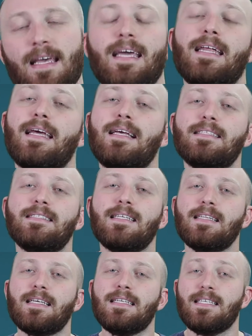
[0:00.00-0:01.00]
It
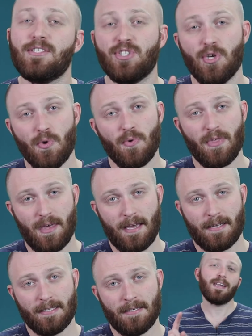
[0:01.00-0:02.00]
instantly did two things.